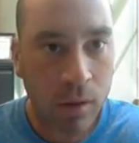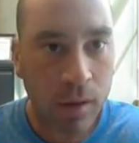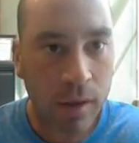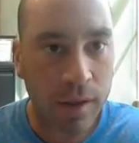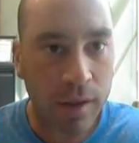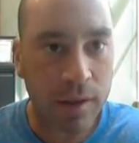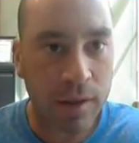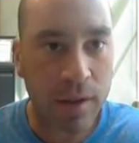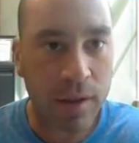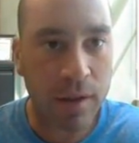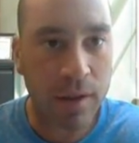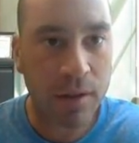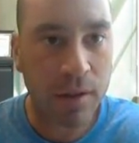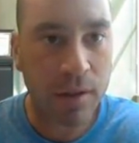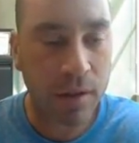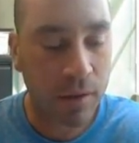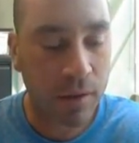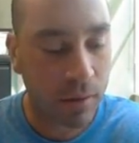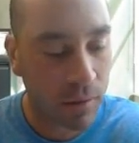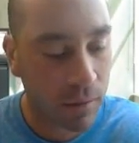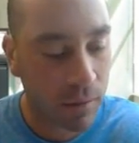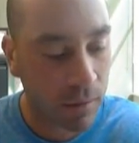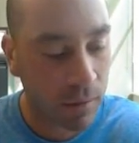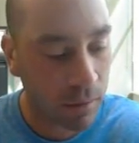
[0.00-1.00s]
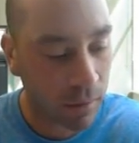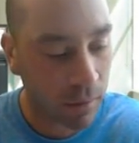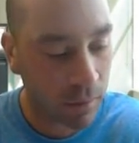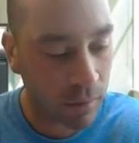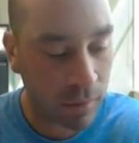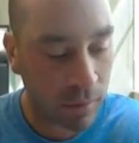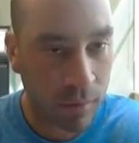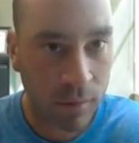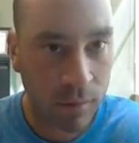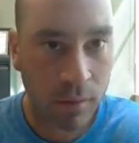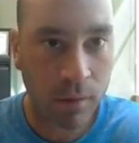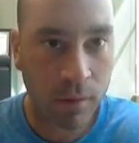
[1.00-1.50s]
edition,
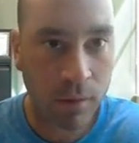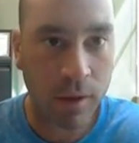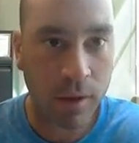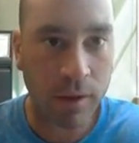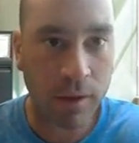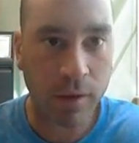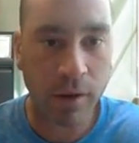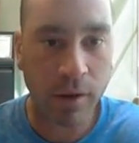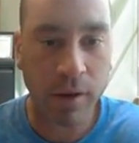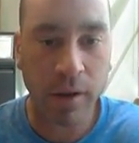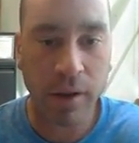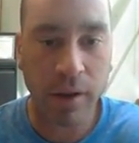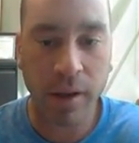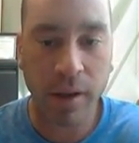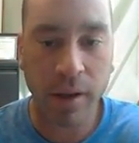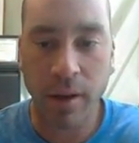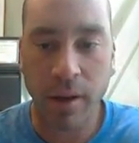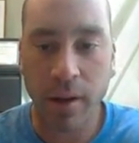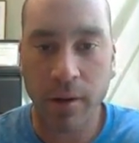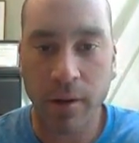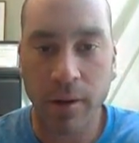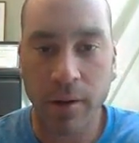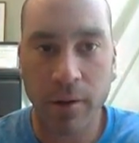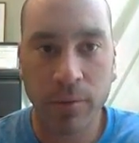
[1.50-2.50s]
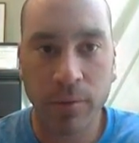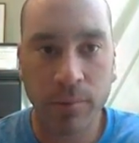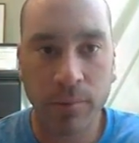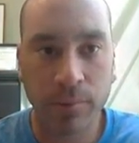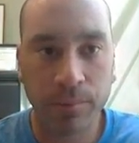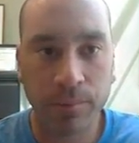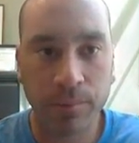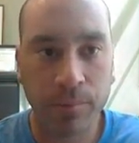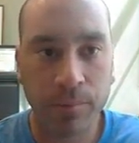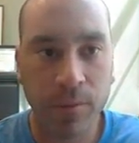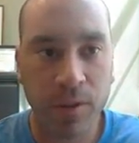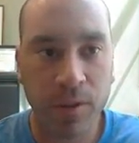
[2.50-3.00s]
and you're going to hit enter.
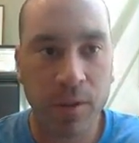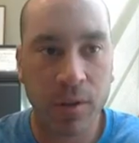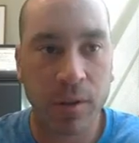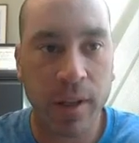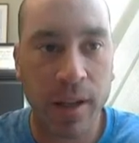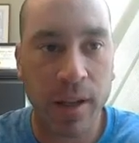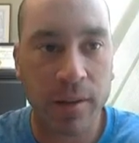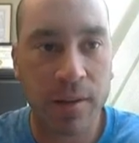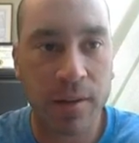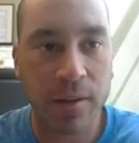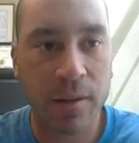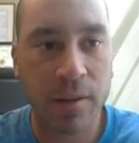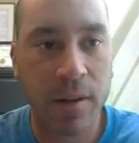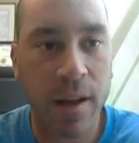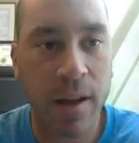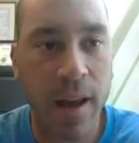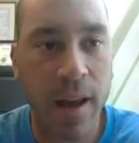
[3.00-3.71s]
So that's